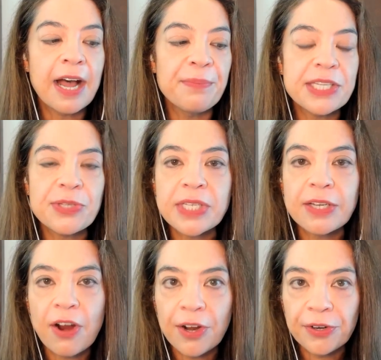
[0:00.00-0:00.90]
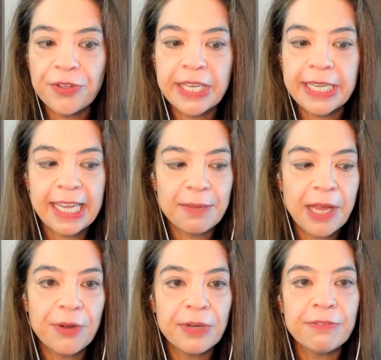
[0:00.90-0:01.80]
This was an article that came
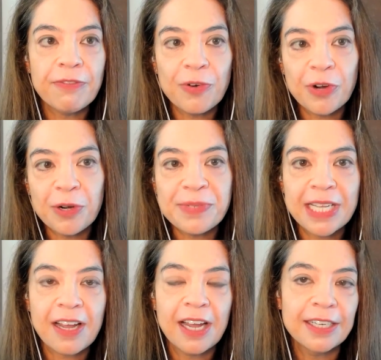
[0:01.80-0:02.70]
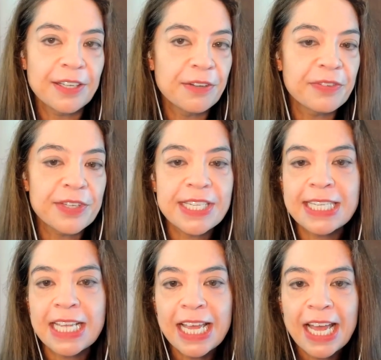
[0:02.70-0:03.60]
out in Forbes that kind of
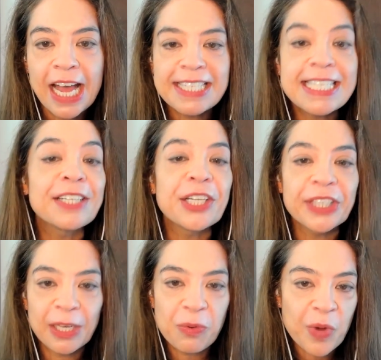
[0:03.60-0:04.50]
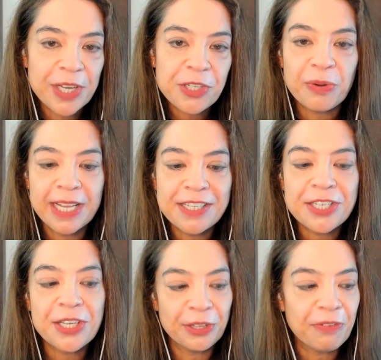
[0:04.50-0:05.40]
is signaling what trends
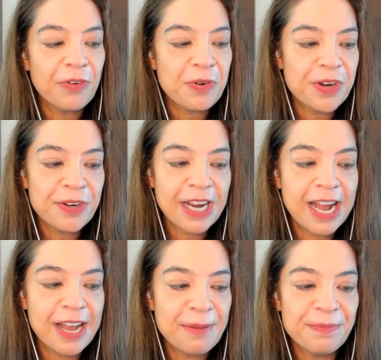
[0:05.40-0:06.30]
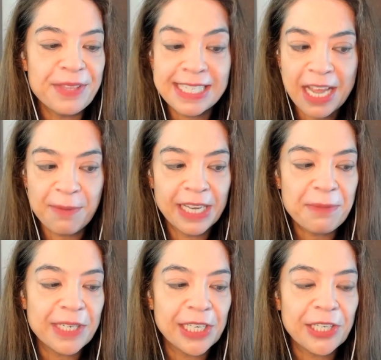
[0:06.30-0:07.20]
to look for this coming
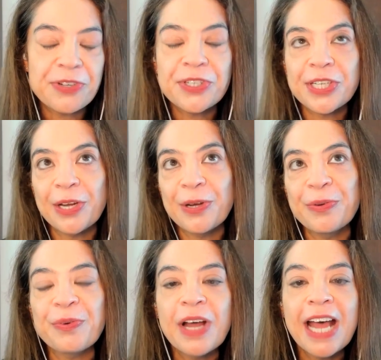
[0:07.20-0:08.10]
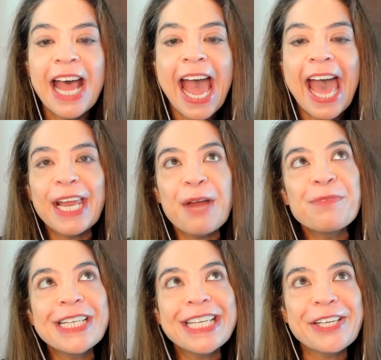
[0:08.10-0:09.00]
up year. So, and I'm
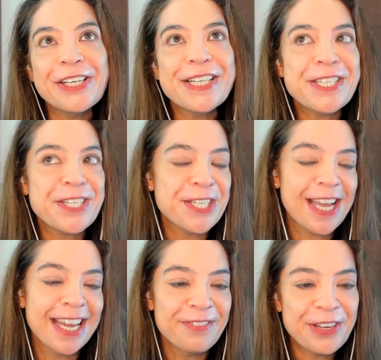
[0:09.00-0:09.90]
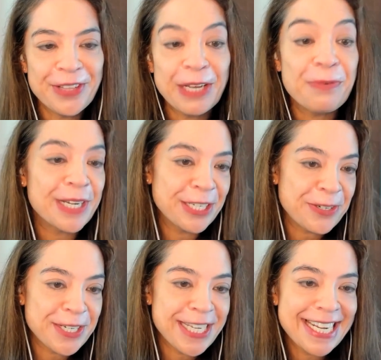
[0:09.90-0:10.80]
really curious just to kind of know like what
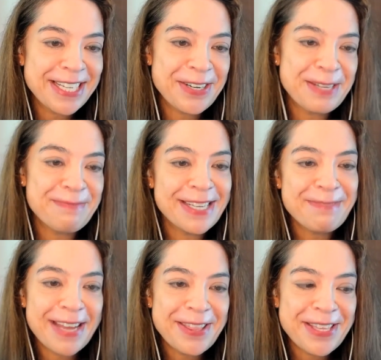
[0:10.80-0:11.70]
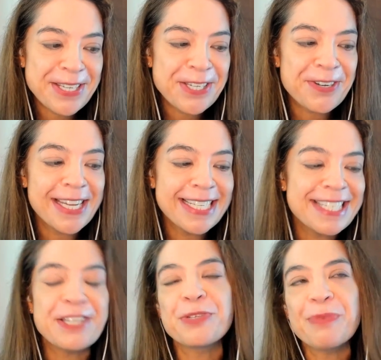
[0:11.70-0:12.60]
your takes are going to be about these
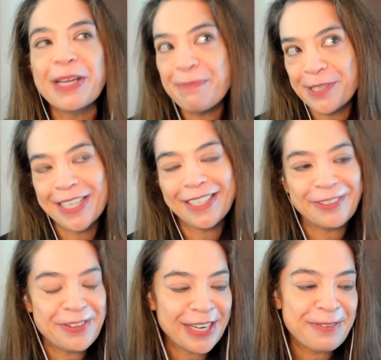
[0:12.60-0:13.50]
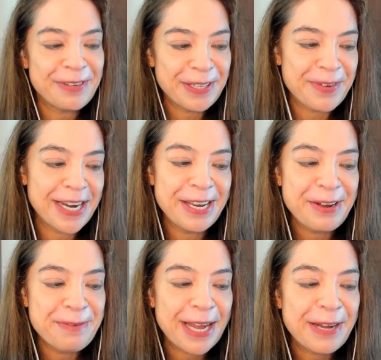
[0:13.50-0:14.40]
trends. There's one in particular that I really want to
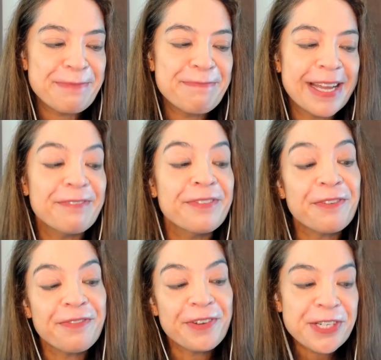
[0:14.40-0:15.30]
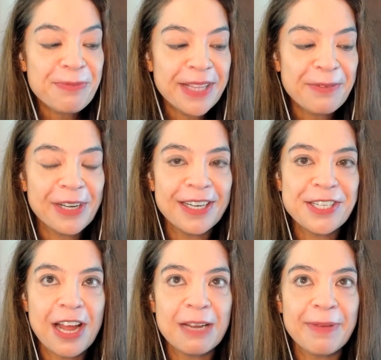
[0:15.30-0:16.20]
know about. But the first one that we're going to
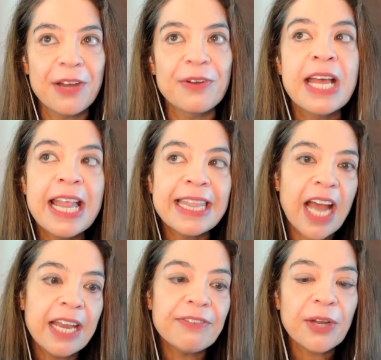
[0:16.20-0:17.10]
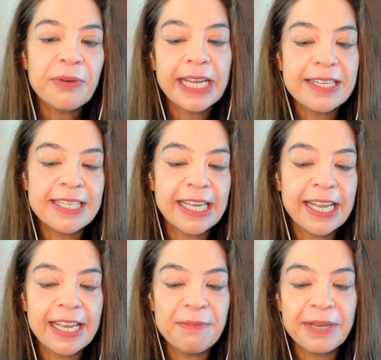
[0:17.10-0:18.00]
talk about, they kind of go hand in
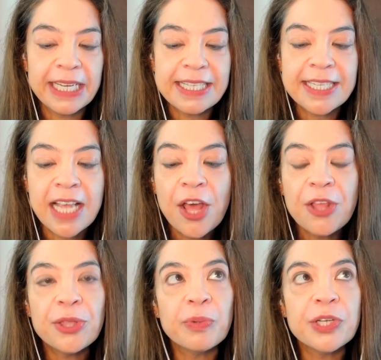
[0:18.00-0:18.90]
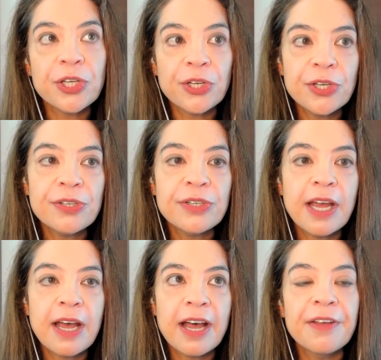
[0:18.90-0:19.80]
hand, but it's the return
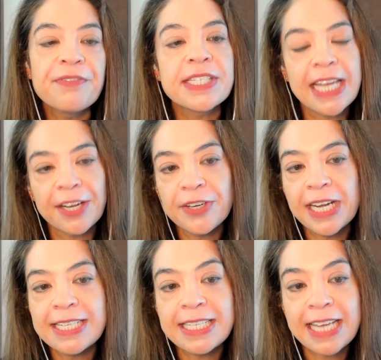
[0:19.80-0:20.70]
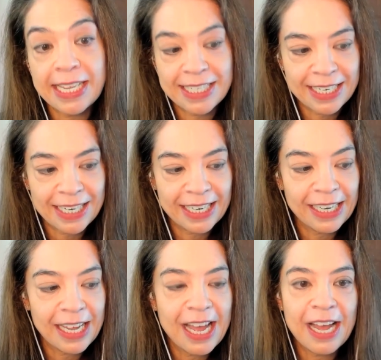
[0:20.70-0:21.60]
of standardized
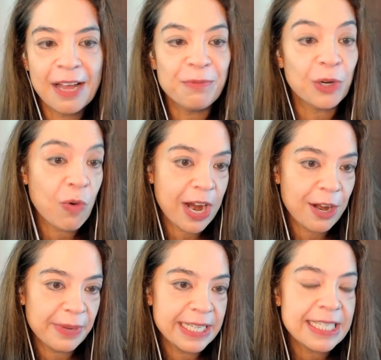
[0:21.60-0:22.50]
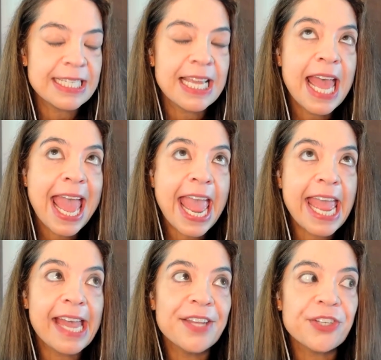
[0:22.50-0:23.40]
testing requirements,
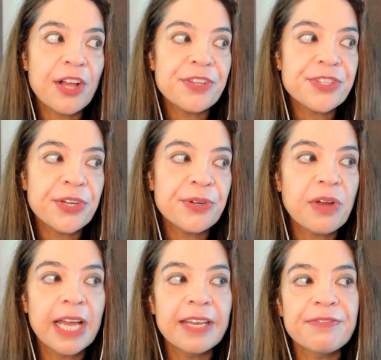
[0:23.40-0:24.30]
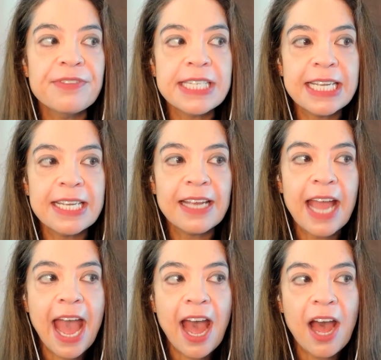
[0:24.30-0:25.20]
and also kind of seeing
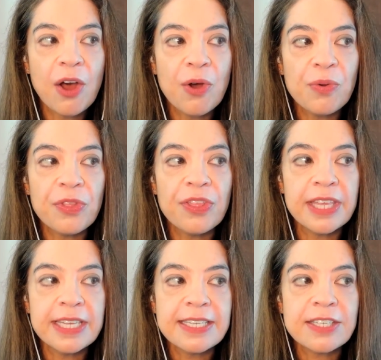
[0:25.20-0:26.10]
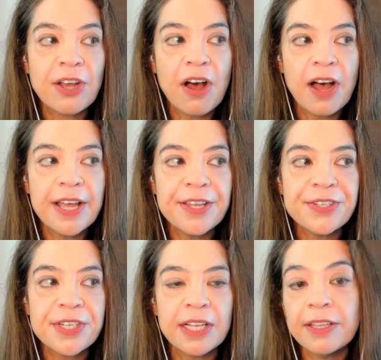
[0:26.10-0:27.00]
how this
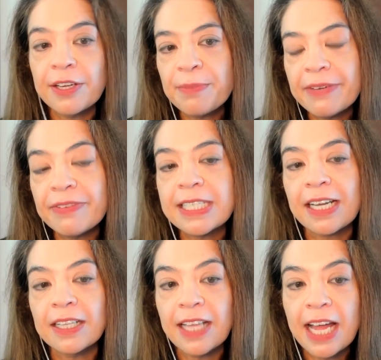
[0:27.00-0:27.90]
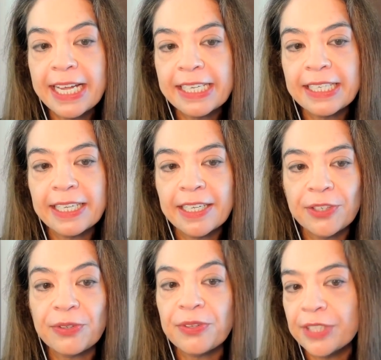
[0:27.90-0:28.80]
caused a little bit of a decline
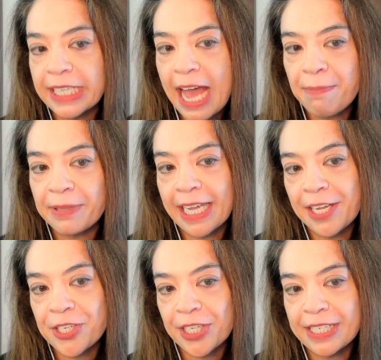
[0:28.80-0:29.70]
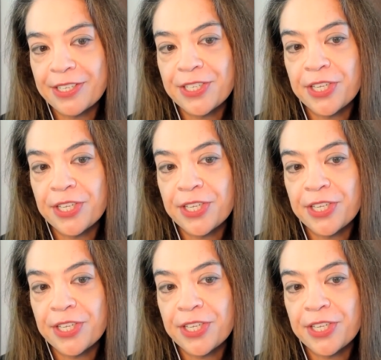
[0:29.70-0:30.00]
in early applications.